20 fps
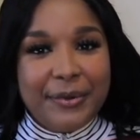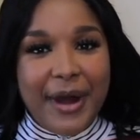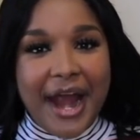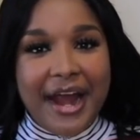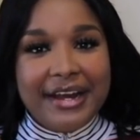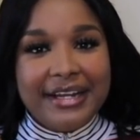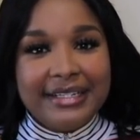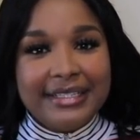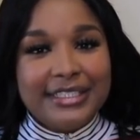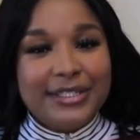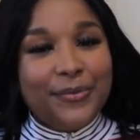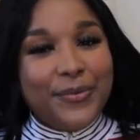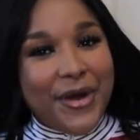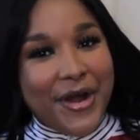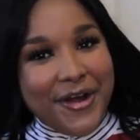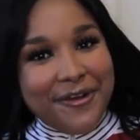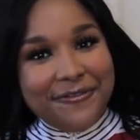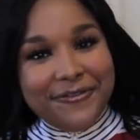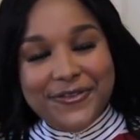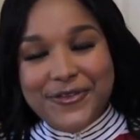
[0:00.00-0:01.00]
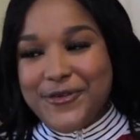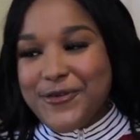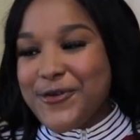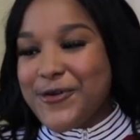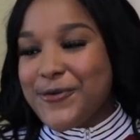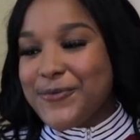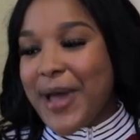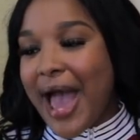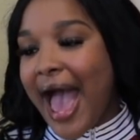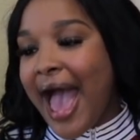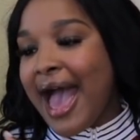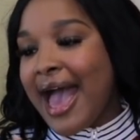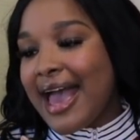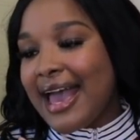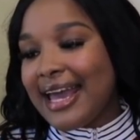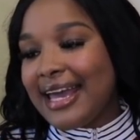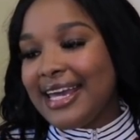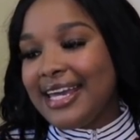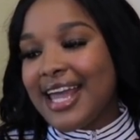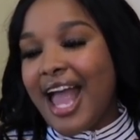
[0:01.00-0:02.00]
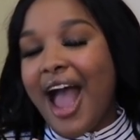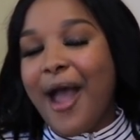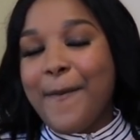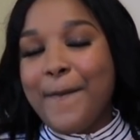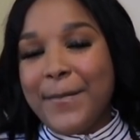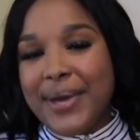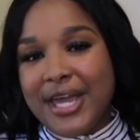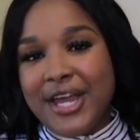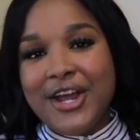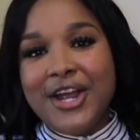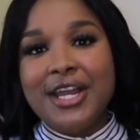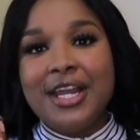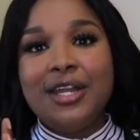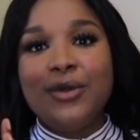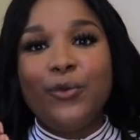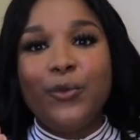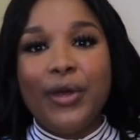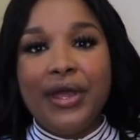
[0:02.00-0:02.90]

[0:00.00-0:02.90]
Paris perfume, I paired it